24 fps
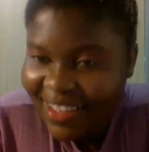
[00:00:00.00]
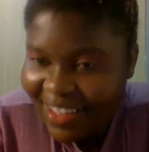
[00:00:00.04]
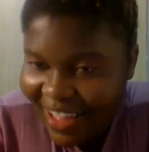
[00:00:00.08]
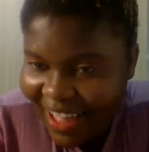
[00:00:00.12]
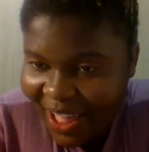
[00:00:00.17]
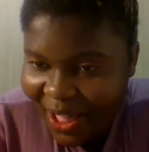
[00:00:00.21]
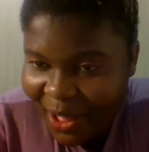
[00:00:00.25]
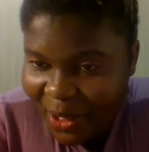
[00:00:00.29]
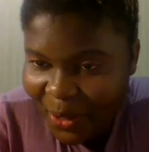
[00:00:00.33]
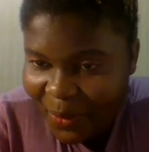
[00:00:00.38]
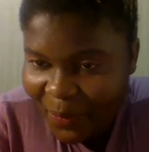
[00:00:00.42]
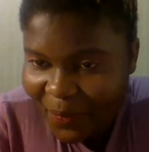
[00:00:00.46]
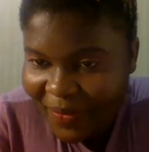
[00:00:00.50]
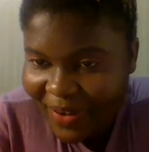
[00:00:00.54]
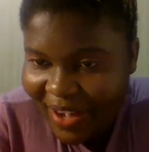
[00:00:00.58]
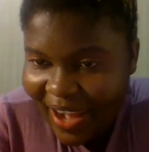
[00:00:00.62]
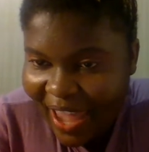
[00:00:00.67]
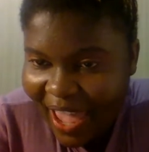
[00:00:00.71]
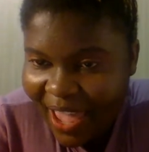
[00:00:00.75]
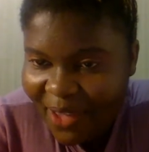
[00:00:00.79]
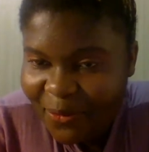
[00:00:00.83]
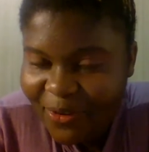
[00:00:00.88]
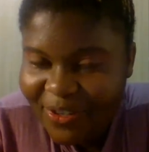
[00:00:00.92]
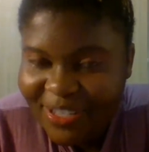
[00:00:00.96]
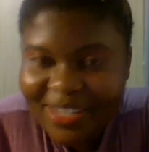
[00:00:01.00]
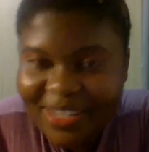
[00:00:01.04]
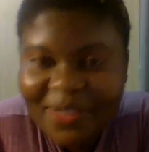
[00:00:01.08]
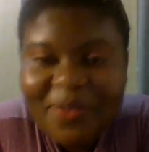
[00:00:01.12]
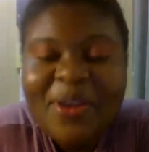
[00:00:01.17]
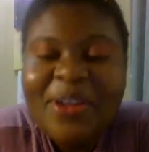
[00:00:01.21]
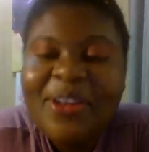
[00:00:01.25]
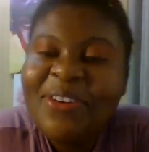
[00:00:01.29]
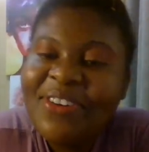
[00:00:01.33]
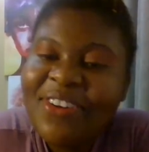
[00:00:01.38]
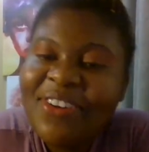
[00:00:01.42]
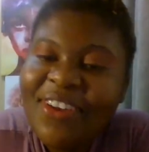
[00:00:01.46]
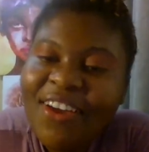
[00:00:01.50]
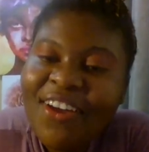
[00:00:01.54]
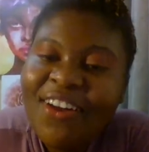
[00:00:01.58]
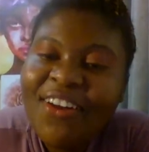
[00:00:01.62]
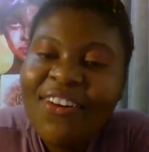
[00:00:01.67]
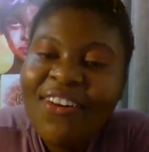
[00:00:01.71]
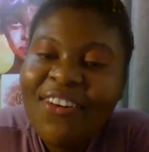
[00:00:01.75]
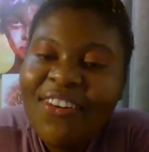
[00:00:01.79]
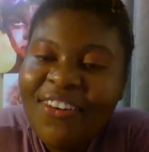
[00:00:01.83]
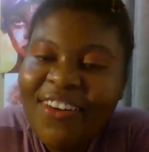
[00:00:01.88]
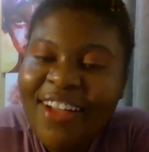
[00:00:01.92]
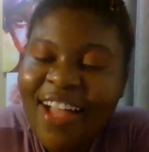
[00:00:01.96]
Um, live wisdom. No,
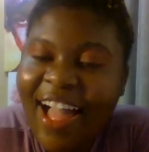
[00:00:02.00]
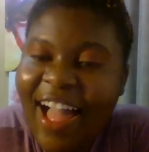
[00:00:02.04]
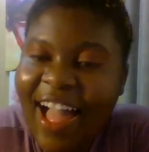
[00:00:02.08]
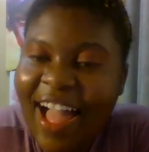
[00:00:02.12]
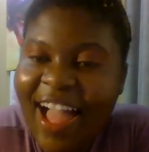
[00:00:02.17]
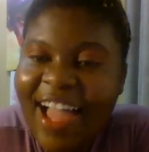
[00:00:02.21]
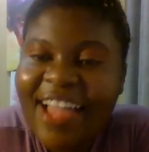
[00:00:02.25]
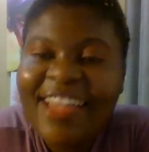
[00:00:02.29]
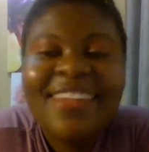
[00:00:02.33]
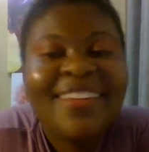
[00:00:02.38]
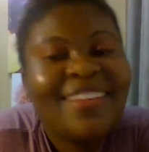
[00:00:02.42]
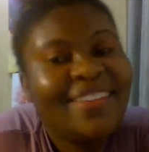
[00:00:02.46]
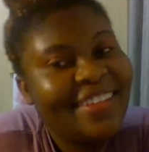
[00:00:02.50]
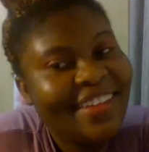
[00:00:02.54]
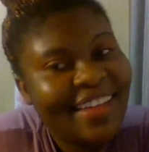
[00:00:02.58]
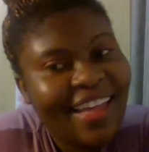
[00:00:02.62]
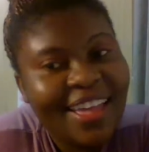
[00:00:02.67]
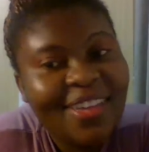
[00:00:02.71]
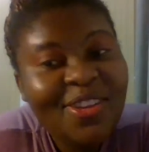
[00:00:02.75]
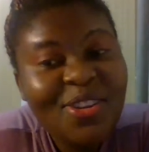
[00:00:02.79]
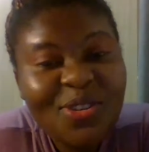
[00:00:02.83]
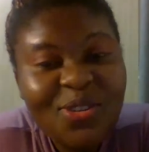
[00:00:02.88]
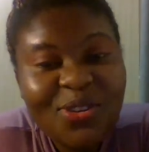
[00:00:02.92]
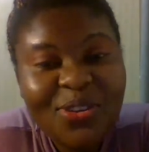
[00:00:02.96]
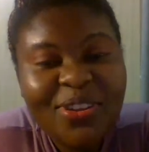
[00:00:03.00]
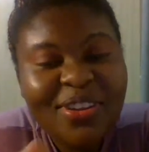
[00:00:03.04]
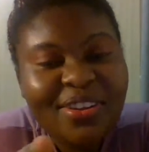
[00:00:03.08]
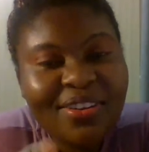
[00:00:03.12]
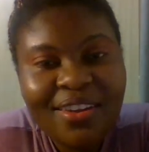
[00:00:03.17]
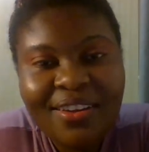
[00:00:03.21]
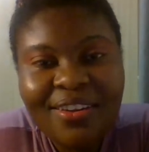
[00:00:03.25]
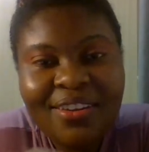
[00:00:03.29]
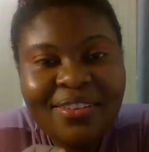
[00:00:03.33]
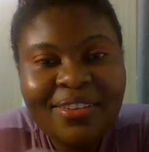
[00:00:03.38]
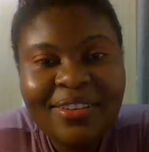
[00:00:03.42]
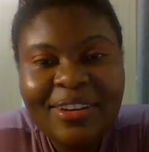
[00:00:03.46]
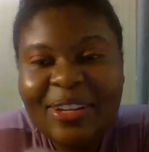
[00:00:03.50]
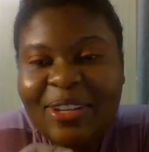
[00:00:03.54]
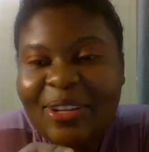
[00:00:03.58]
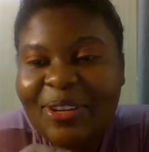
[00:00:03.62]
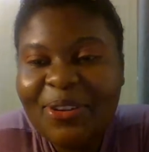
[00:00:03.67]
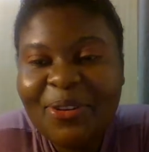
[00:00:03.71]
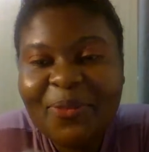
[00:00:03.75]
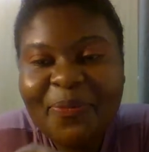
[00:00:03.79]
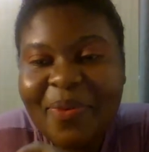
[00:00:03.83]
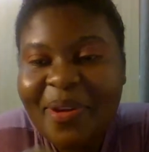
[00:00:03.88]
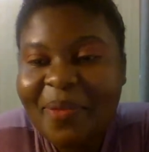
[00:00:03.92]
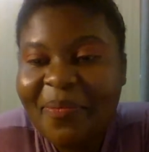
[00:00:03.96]
hi. You you know
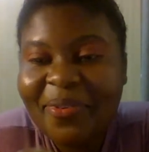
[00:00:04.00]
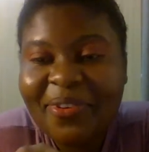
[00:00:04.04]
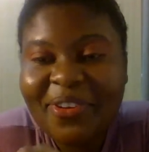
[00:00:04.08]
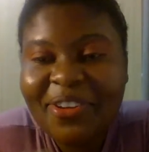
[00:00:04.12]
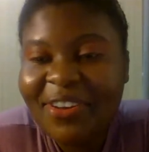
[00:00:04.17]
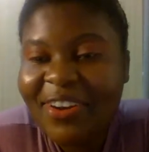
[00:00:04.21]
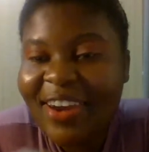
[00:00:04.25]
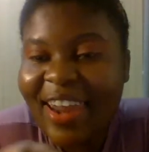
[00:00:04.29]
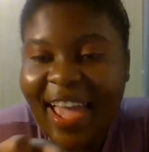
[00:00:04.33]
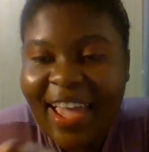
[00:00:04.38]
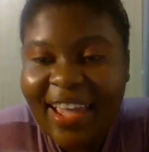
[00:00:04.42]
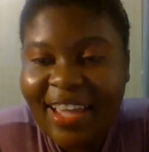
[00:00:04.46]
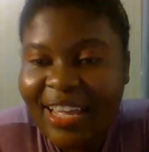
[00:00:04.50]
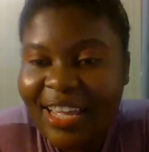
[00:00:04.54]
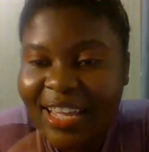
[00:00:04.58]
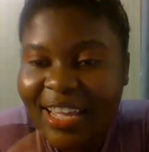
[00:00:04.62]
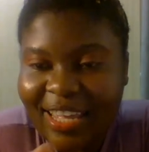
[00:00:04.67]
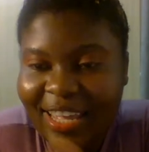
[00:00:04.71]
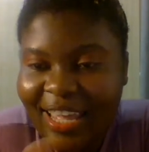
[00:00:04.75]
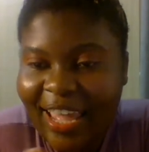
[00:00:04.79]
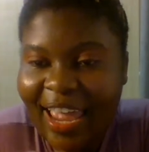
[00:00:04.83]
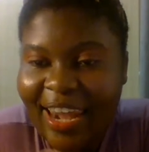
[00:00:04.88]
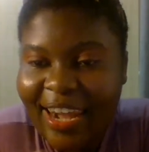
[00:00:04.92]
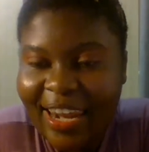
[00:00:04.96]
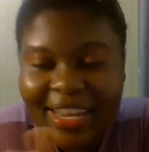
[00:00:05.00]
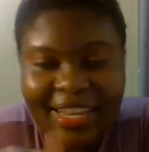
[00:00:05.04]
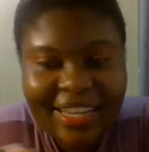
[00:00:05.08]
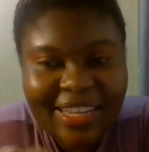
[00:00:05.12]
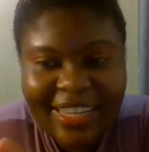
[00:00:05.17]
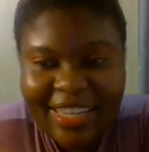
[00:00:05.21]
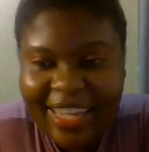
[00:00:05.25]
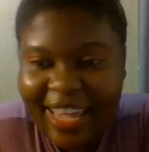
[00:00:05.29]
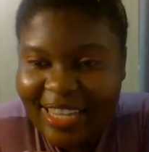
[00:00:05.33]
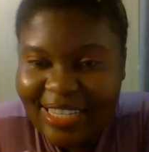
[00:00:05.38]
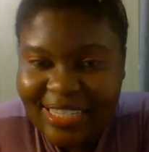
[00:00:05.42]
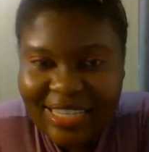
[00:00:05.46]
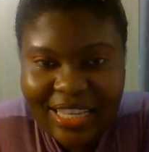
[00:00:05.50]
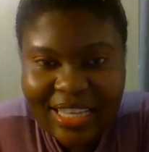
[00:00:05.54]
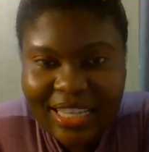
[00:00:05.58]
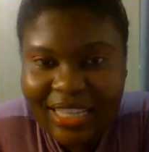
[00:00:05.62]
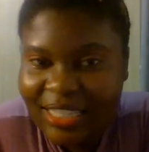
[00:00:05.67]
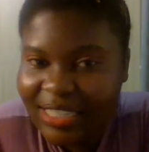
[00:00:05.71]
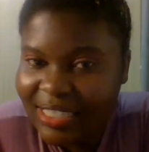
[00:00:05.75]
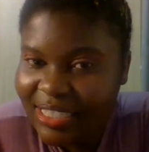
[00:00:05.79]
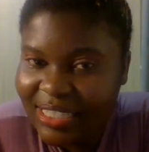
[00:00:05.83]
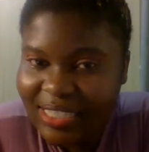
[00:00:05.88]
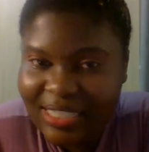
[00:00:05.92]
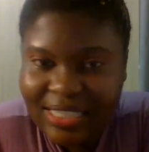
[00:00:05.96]
you people you like getting guessing
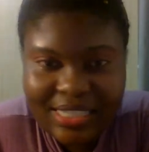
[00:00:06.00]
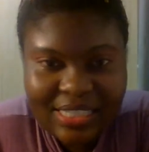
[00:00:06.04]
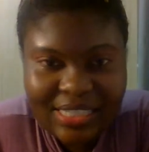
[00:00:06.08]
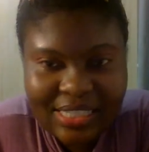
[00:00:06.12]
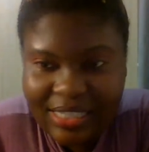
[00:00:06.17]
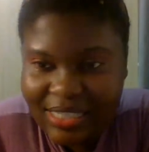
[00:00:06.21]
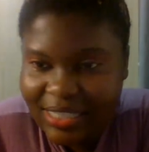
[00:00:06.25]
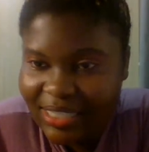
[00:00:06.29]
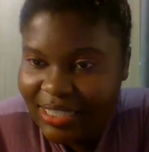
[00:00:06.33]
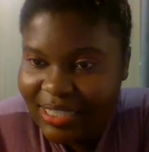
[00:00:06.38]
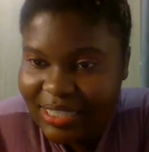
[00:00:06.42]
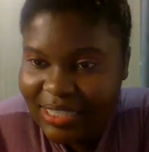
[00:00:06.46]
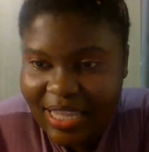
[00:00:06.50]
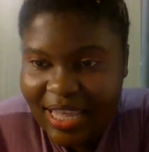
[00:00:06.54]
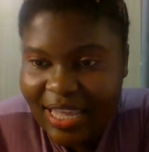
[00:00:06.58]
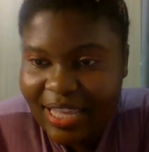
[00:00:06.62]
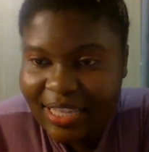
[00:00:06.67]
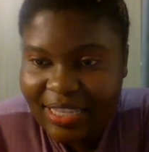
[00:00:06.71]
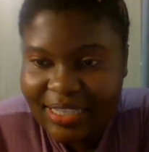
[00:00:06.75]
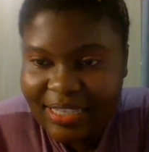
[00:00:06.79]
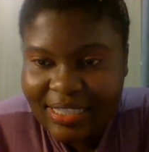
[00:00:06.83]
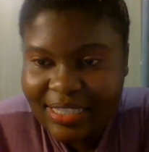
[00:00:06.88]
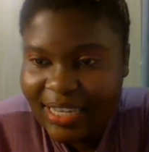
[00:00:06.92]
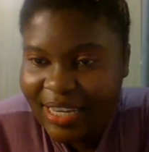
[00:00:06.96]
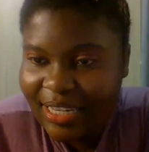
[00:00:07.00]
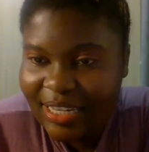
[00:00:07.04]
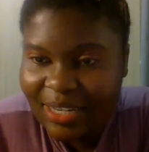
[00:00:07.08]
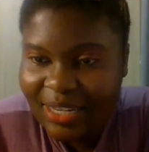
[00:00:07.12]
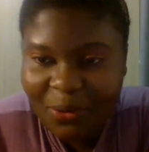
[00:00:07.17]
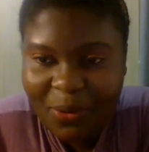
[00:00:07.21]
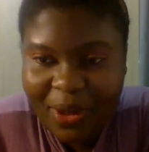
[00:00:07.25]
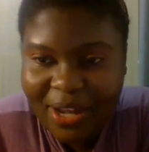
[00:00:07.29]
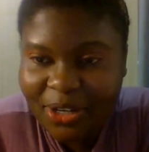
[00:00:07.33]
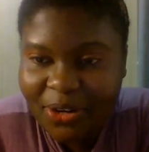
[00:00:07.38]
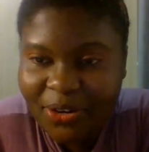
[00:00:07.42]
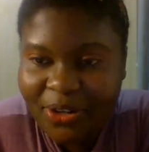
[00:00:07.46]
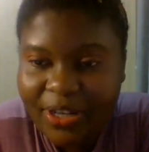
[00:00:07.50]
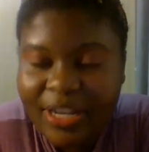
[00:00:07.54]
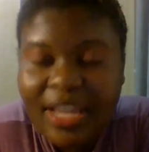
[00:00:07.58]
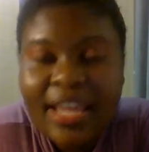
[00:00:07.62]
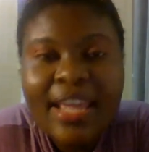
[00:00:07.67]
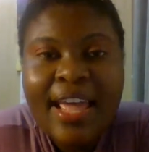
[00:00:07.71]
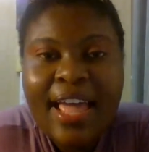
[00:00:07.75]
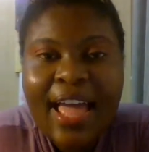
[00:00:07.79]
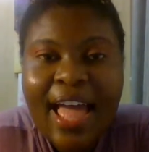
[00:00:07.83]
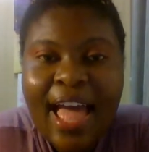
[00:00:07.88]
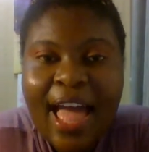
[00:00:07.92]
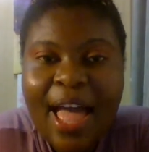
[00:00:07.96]
things and whatnot.
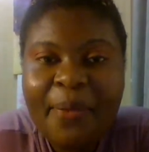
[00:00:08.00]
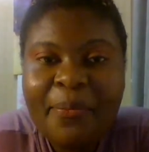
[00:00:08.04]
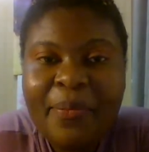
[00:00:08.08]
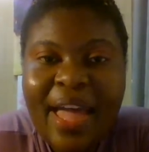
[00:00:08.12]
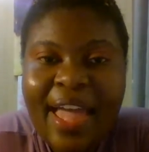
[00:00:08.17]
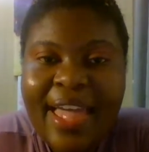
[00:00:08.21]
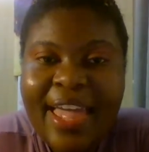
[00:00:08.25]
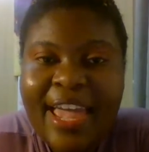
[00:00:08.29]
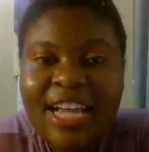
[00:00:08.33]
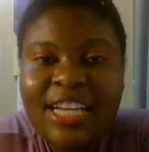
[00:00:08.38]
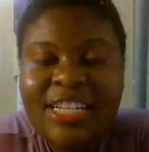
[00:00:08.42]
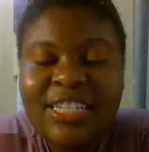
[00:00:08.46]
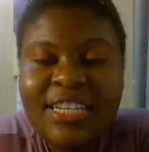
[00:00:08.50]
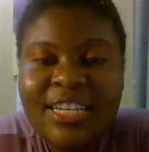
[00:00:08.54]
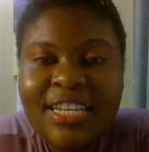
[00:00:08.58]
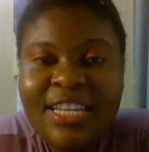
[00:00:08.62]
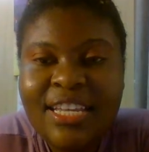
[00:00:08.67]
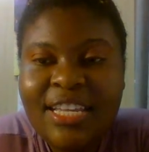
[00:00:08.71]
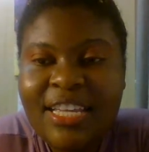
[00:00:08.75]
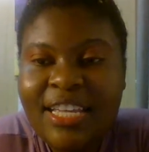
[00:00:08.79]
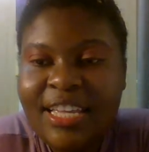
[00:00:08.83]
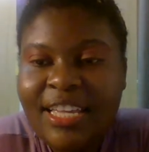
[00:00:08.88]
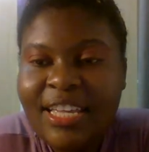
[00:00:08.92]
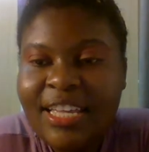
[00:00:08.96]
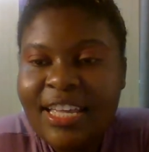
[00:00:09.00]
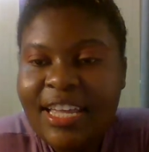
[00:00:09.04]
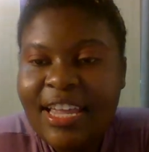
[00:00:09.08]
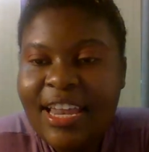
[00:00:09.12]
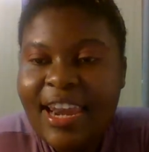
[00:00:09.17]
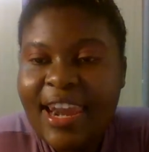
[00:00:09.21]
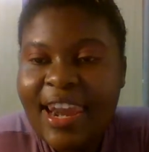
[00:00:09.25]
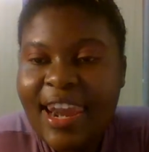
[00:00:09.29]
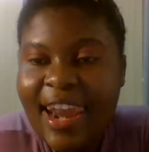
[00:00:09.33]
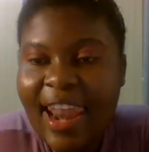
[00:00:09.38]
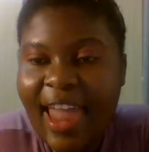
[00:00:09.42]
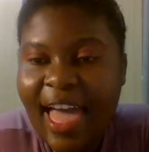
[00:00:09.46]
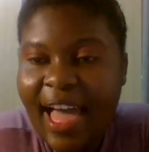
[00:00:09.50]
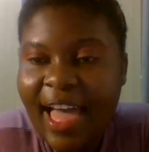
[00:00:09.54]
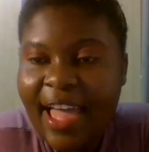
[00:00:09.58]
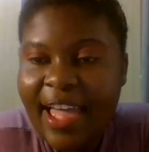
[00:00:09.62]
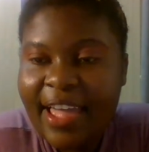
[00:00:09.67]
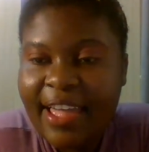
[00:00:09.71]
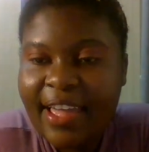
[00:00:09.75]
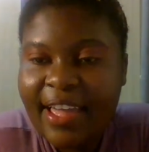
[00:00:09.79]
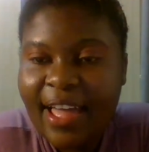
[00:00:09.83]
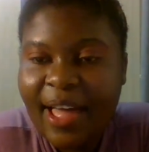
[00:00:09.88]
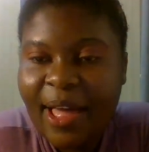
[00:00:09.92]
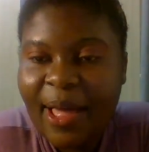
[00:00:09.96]
Um, I actually
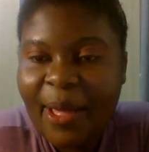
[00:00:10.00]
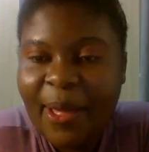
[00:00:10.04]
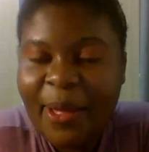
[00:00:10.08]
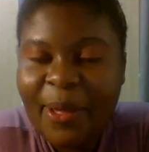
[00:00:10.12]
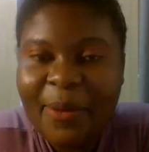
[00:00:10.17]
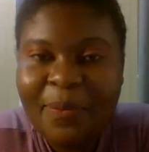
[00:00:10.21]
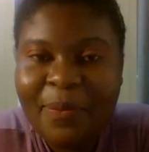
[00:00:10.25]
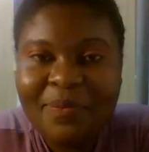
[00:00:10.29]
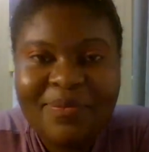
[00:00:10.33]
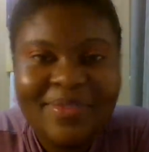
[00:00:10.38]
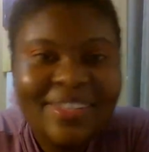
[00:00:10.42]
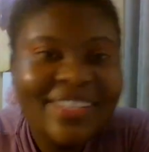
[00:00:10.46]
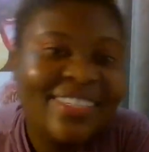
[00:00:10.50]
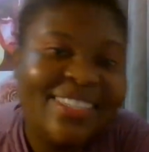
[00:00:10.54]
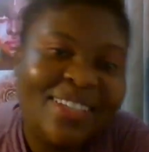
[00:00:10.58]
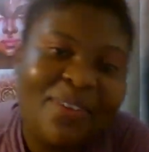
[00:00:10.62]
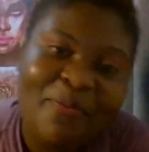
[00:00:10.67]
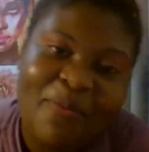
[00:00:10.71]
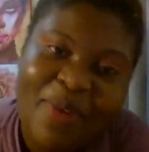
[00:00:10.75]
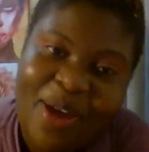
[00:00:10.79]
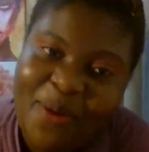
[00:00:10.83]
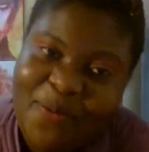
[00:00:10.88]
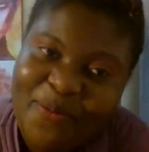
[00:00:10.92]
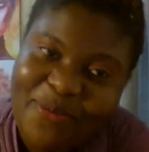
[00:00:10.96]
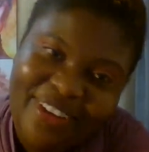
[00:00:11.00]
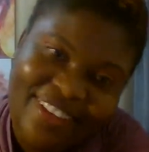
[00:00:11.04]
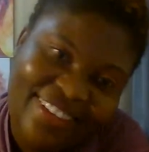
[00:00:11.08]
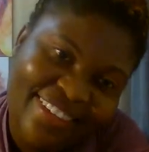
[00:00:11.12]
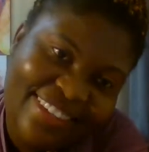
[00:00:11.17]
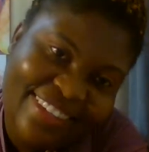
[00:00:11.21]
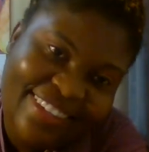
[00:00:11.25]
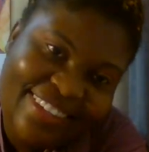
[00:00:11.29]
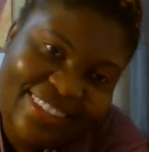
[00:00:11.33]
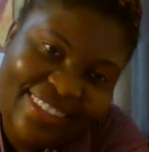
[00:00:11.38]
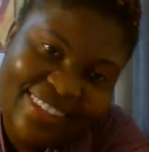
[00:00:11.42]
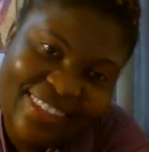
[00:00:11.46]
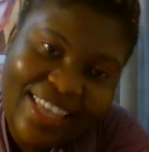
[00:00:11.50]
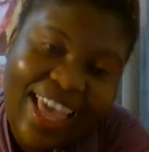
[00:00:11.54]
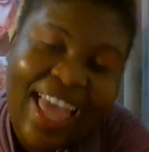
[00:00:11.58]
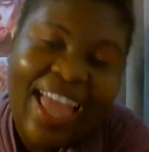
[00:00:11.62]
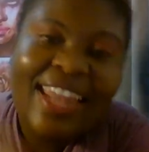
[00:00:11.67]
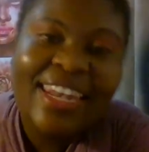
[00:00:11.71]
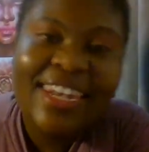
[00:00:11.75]
like um Zimbabweans.